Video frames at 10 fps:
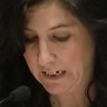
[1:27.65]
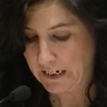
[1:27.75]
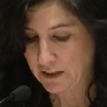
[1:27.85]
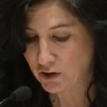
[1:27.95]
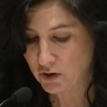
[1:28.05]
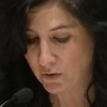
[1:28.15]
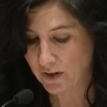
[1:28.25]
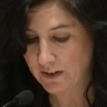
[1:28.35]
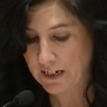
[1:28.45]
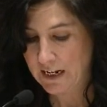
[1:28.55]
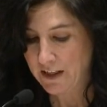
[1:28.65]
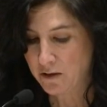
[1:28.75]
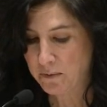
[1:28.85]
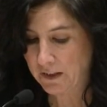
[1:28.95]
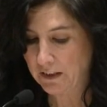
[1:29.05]
In short,
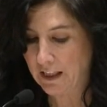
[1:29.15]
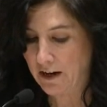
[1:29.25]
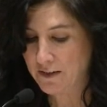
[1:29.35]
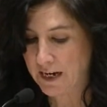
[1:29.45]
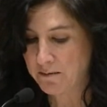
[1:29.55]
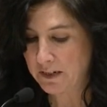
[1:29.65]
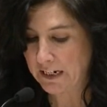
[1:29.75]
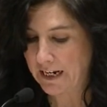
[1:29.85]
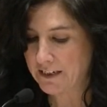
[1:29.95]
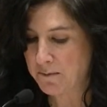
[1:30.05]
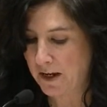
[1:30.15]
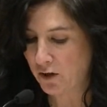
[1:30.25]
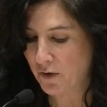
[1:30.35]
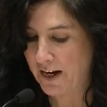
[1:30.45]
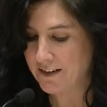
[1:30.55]
the bill allows MDA to make
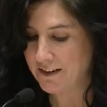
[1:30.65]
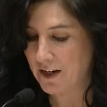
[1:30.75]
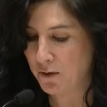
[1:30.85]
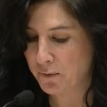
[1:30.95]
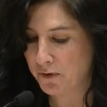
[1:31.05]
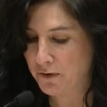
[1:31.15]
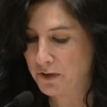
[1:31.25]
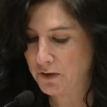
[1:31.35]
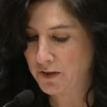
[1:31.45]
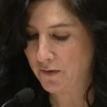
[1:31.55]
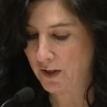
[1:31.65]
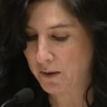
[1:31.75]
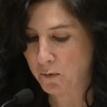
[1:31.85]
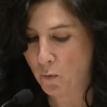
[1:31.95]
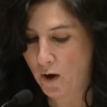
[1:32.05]
grants to help producers
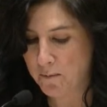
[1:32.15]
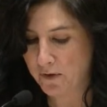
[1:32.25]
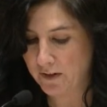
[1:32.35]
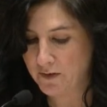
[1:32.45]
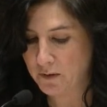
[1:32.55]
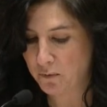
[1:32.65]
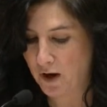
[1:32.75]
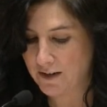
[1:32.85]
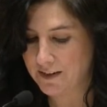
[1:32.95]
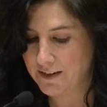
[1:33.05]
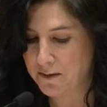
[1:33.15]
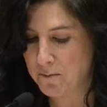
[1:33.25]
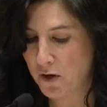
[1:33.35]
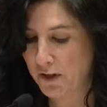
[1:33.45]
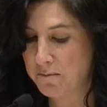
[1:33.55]
develop cooperatives to process and
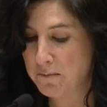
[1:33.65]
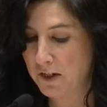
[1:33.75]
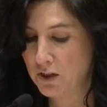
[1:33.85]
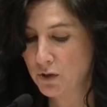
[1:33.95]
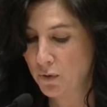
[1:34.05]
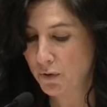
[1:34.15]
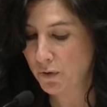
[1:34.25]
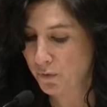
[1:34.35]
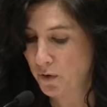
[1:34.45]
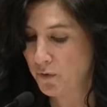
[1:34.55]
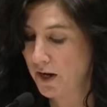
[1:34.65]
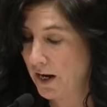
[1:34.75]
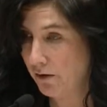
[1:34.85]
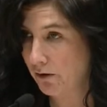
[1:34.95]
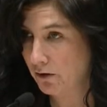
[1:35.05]
market Minnesota-grown
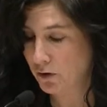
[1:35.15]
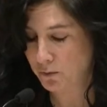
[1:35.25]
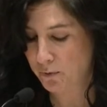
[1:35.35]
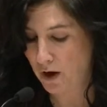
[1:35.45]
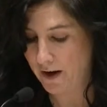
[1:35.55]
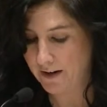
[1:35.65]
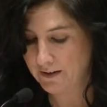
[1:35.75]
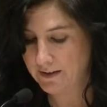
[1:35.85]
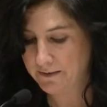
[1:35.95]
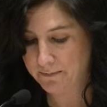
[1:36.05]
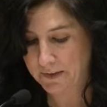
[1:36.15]
agriculture products.